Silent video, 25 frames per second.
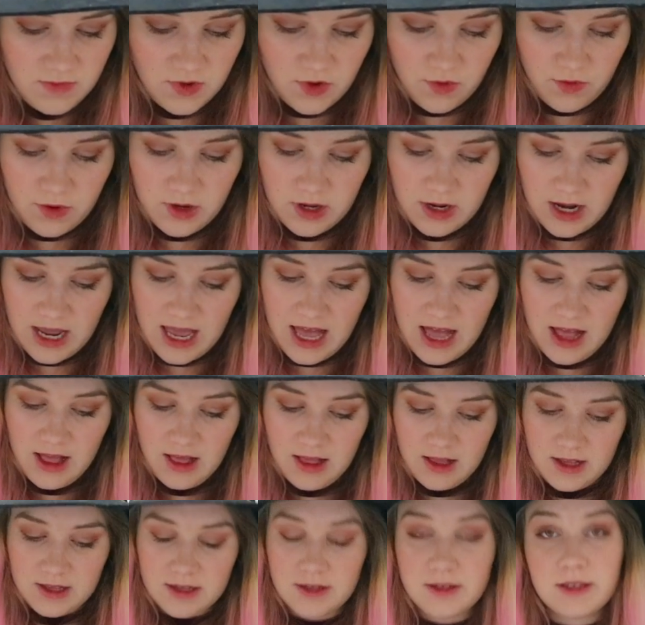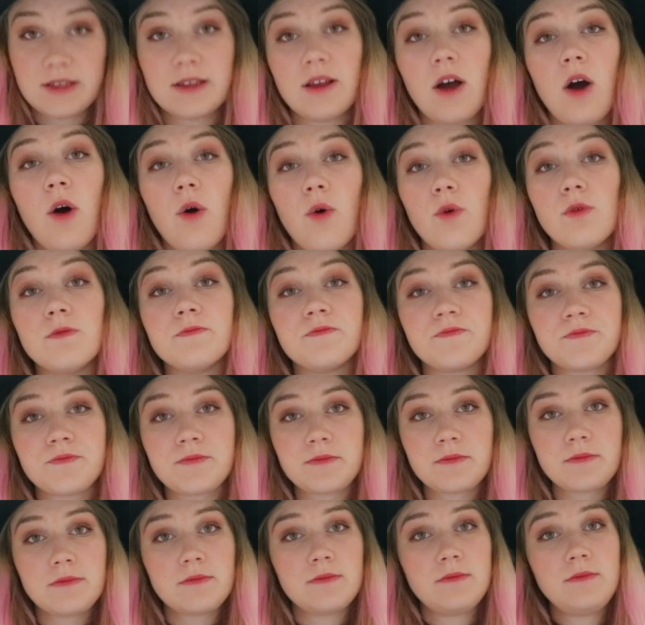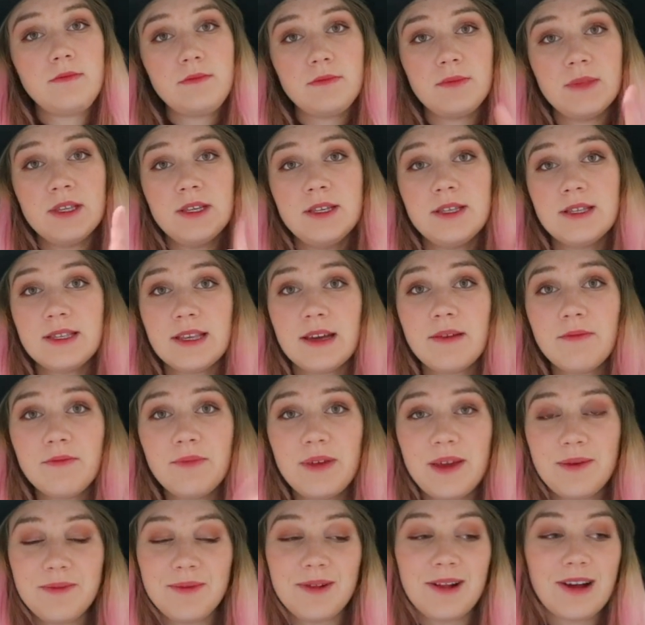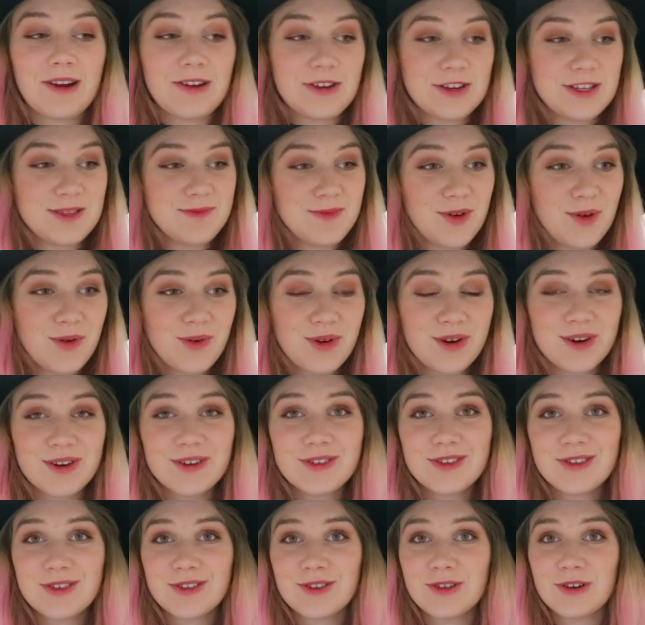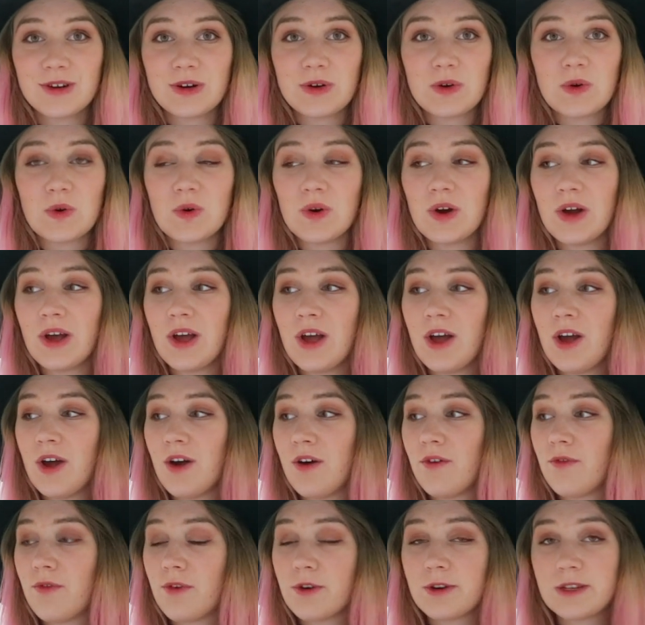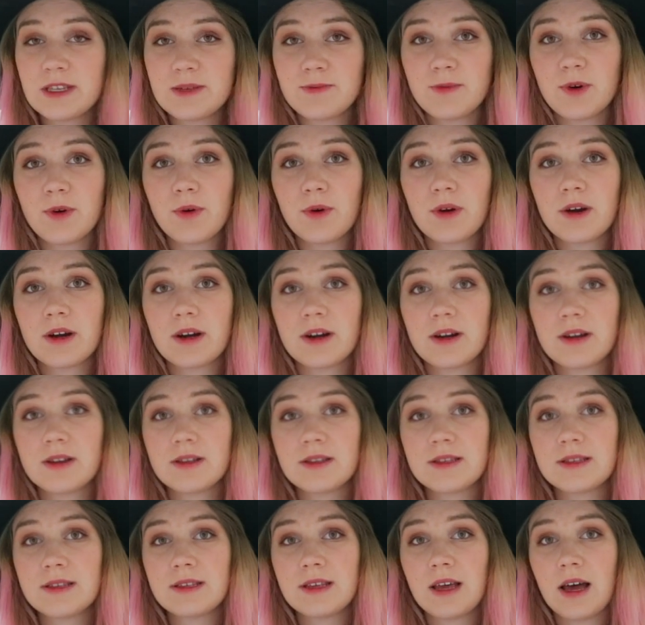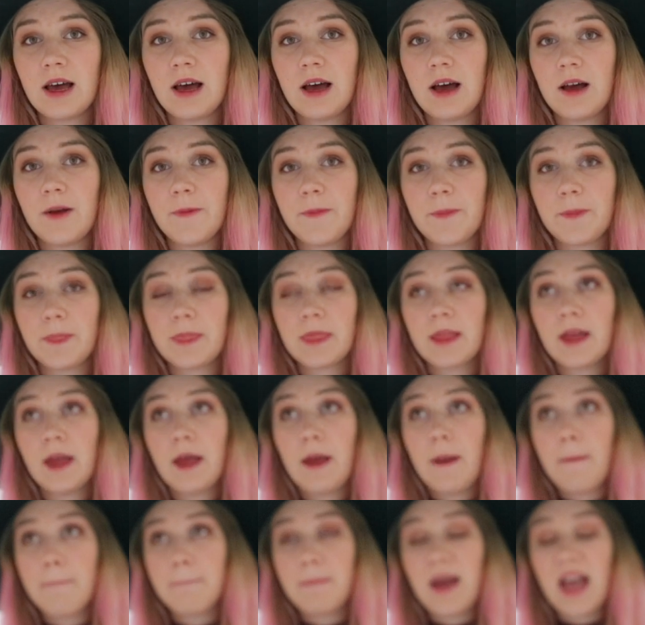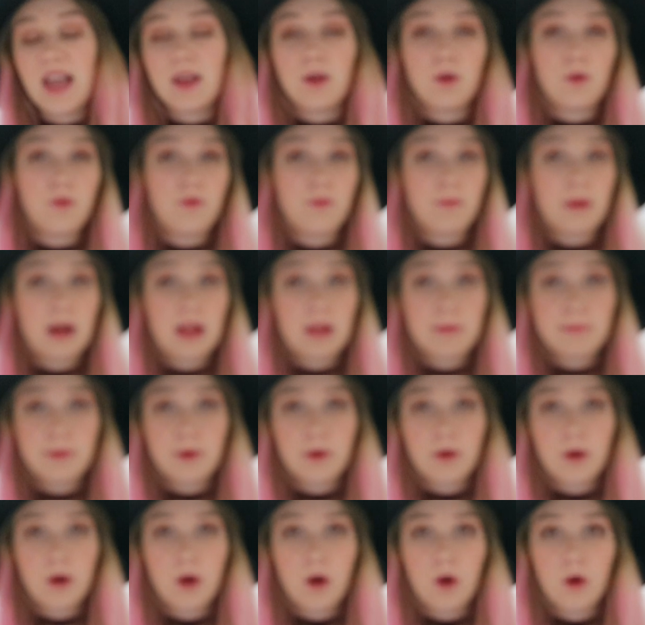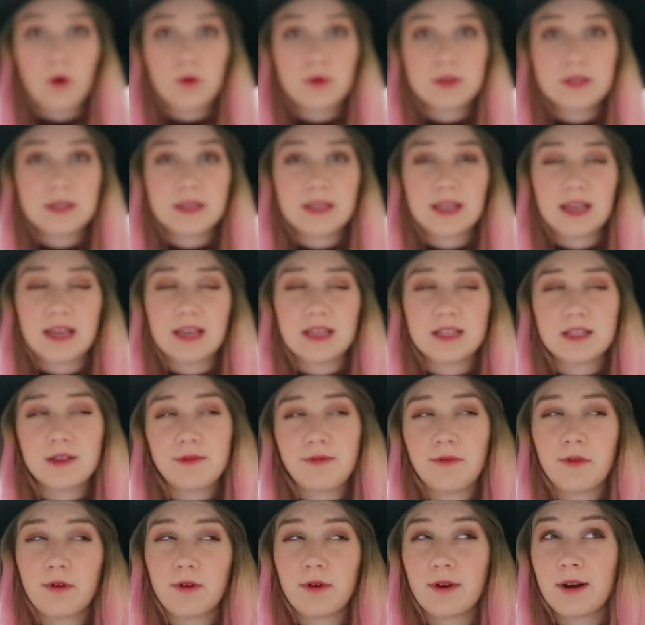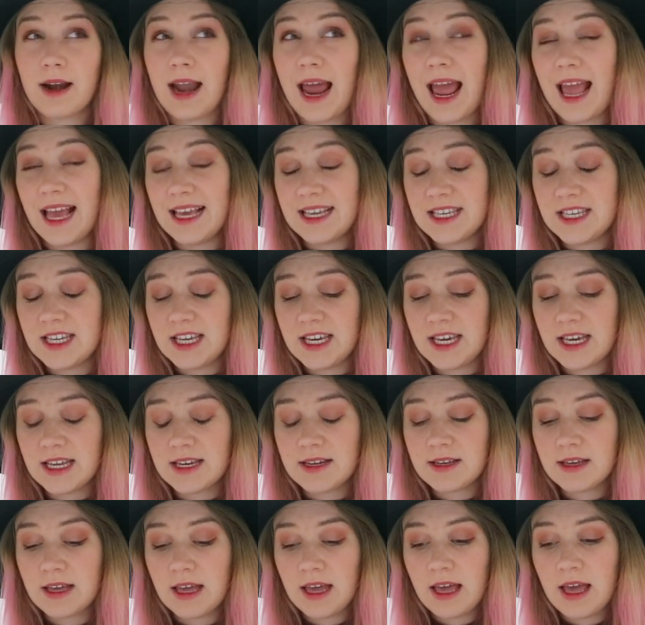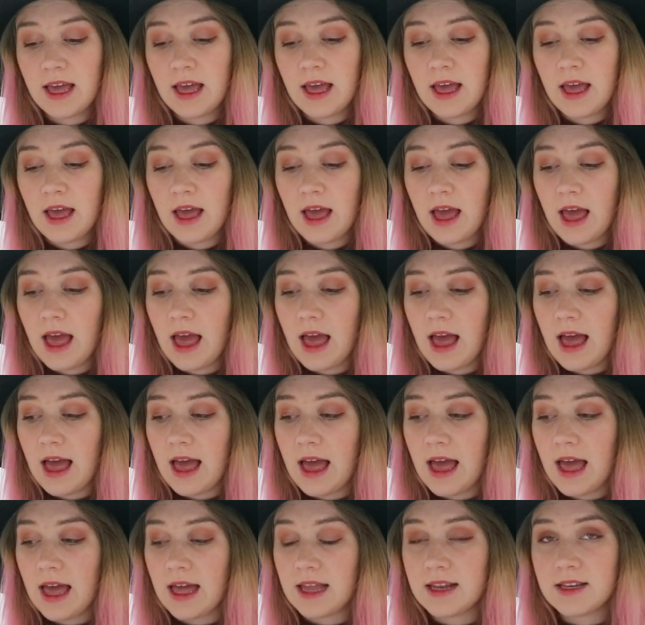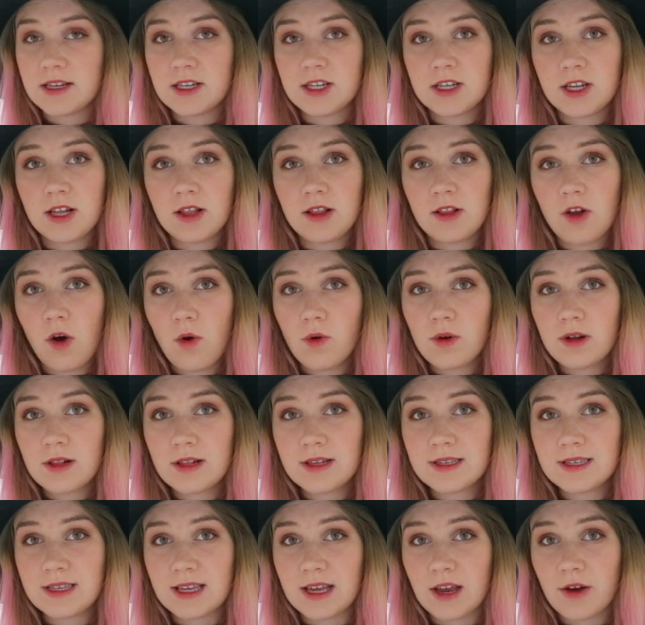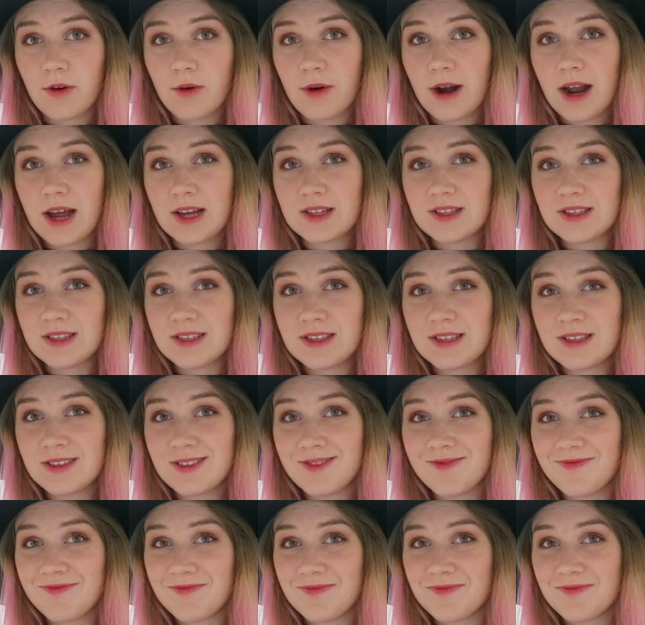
What else? Oh, some people are smokers, so for smokers, pack of Marlboros is for 18, and the local cigarettes,